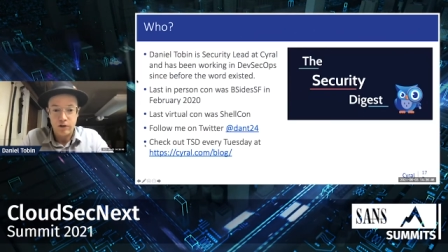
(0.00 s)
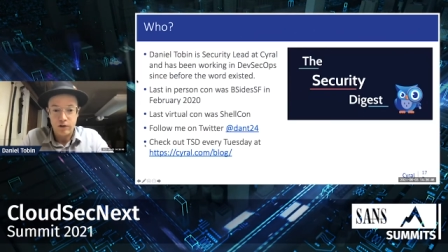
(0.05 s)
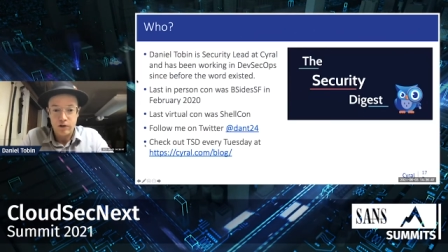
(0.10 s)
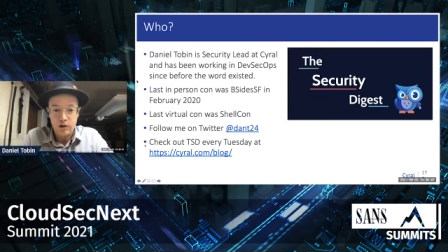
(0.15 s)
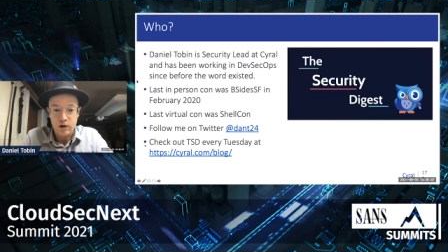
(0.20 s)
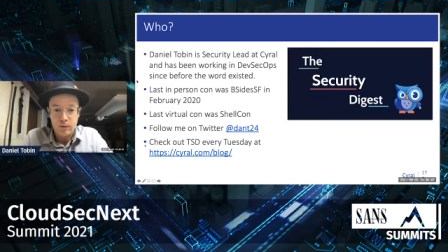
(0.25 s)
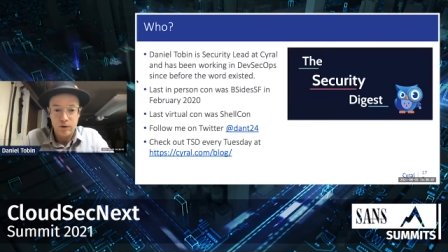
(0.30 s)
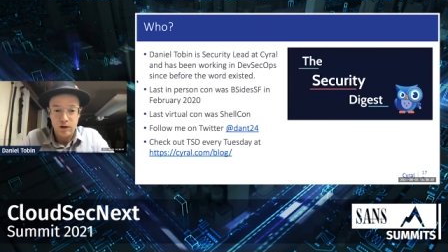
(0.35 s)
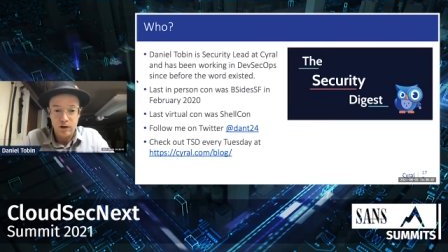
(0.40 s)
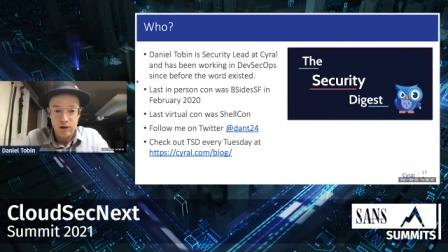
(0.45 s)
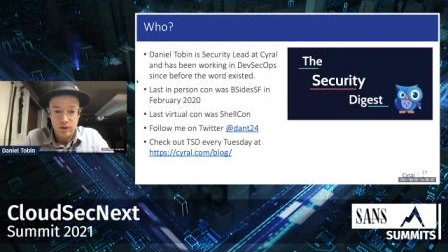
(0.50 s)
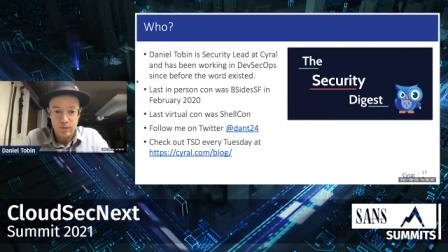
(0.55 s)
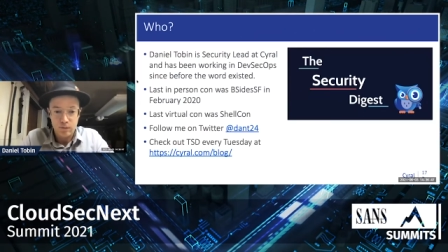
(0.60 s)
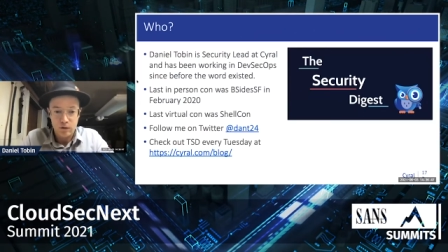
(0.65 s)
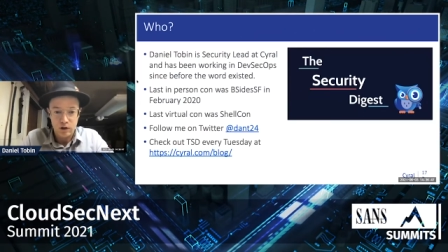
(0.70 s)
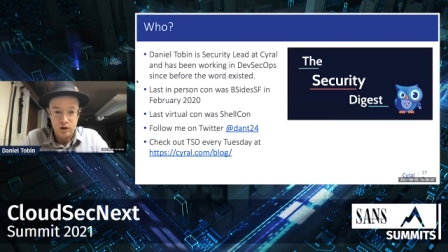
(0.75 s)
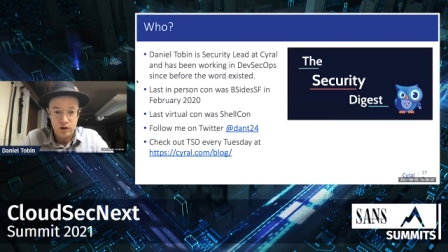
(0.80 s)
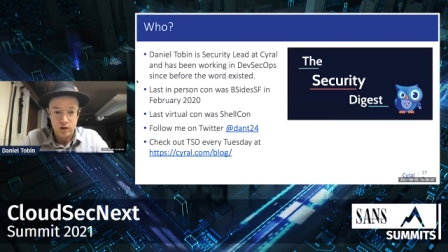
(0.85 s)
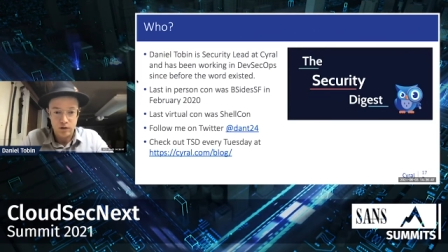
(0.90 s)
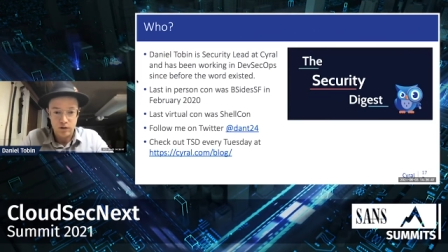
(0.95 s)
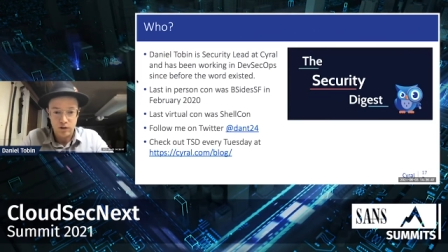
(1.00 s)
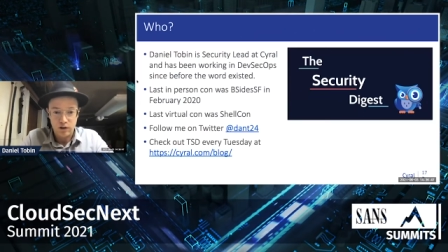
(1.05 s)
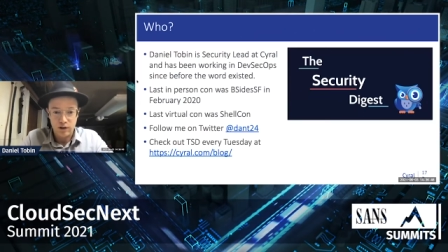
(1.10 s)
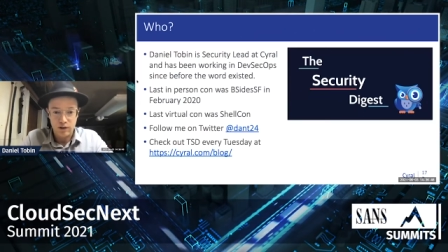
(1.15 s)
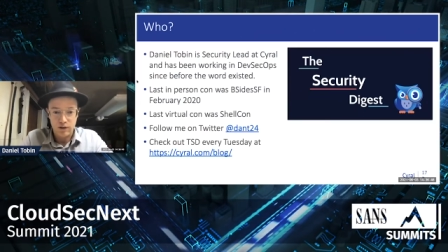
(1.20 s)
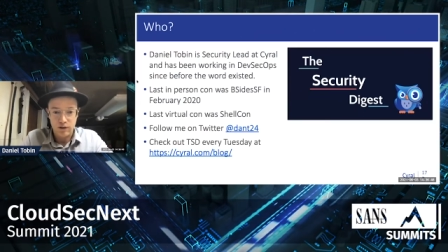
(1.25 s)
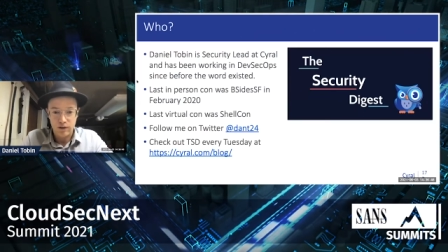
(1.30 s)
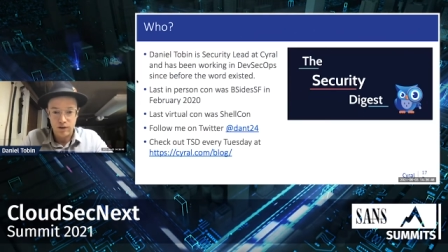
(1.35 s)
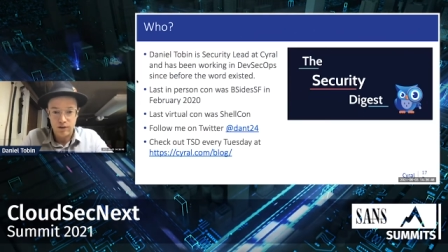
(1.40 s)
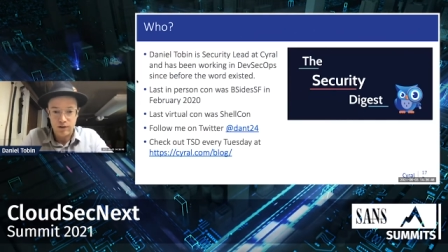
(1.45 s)
Tobin. I'm currently
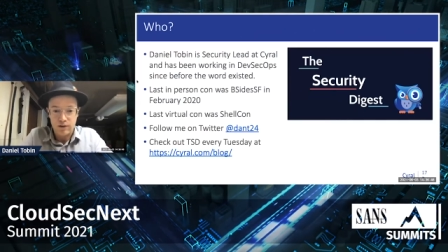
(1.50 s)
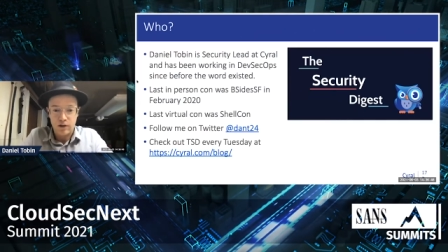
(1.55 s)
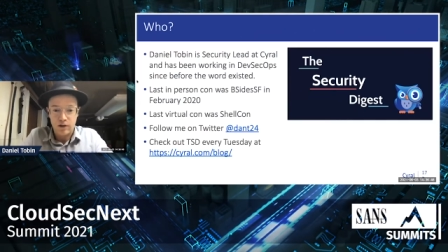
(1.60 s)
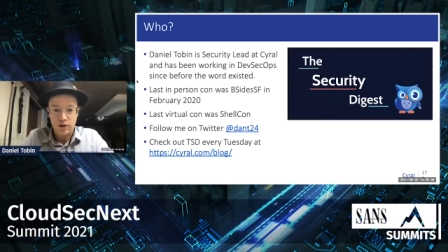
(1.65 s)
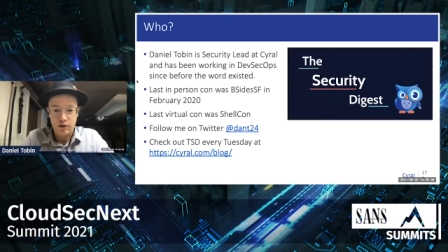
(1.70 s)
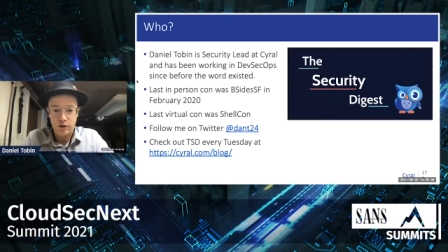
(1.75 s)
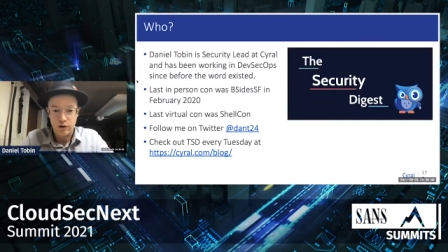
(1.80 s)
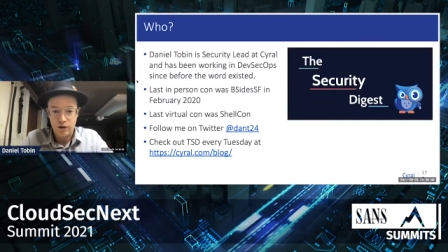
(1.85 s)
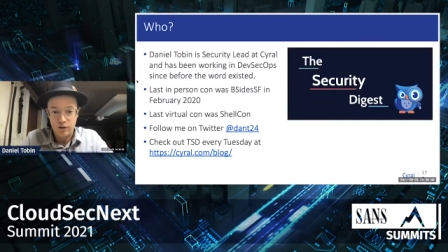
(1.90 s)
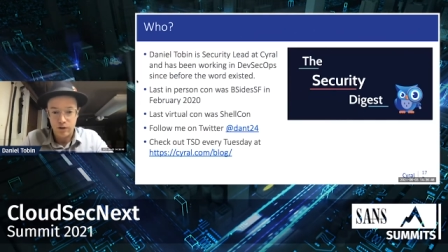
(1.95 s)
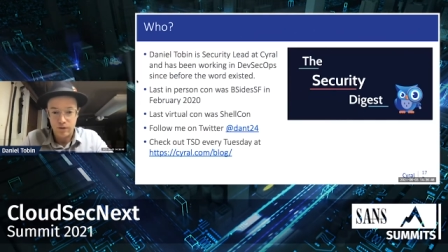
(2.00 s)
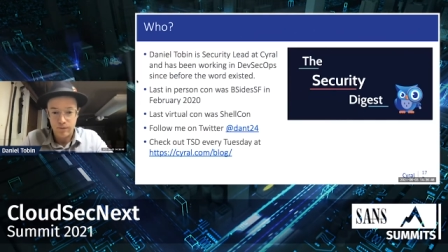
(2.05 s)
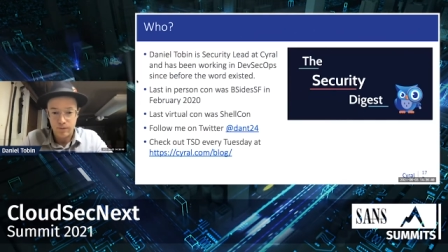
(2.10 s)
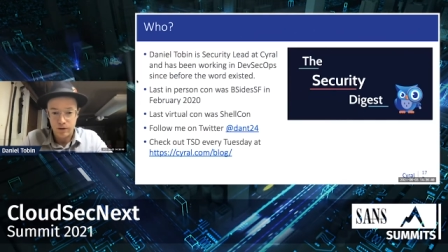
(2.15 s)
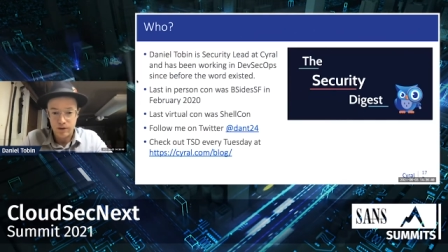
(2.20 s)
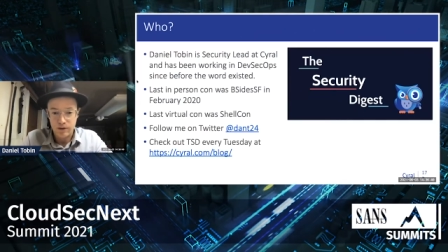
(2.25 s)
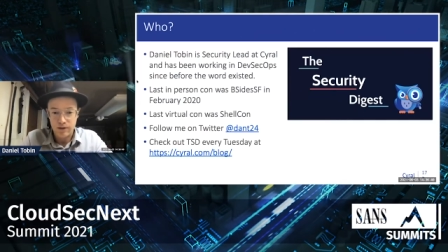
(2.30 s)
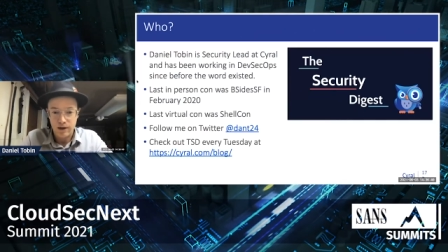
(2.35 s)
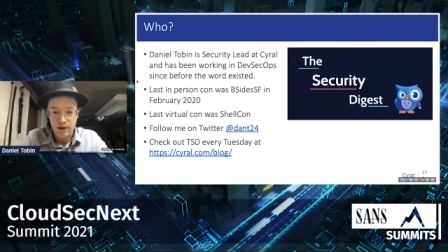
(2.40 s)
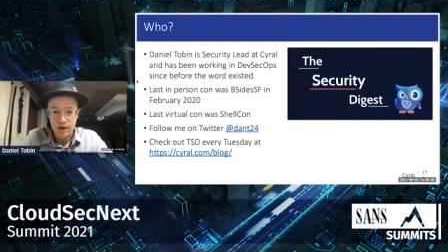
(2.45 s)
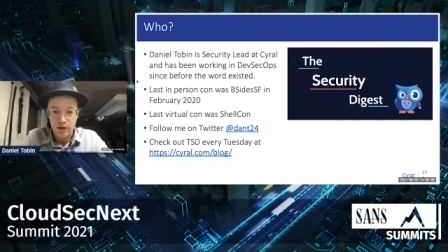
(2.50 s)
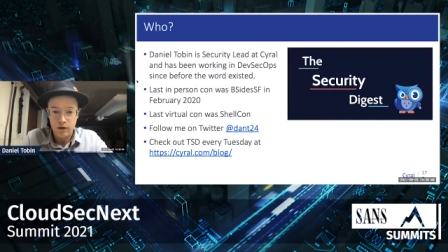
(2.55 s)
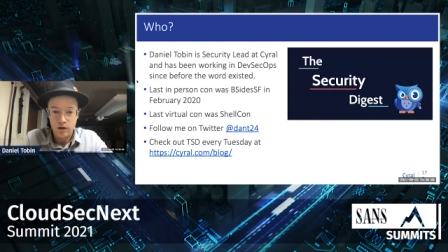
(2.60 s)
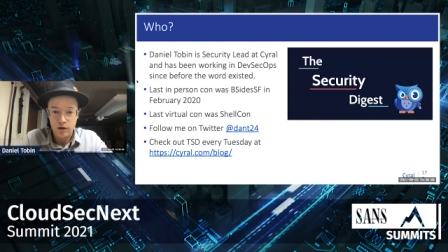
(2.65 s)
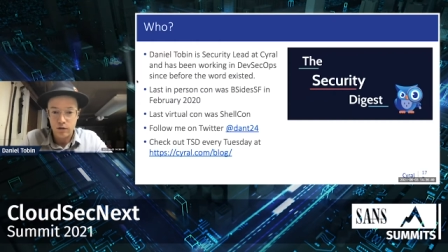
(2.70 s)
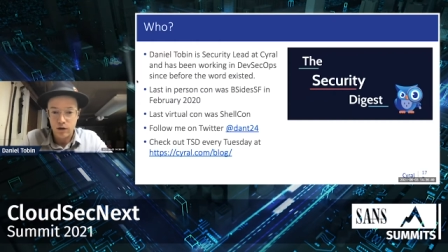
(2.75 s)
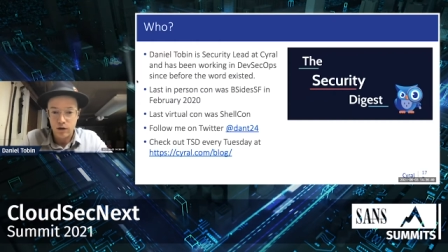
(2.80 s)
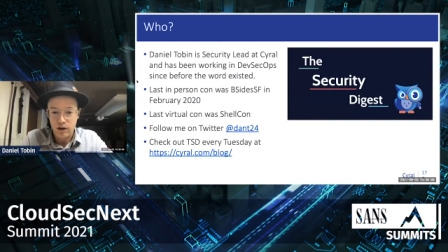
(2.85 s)
the security lead for Cyral,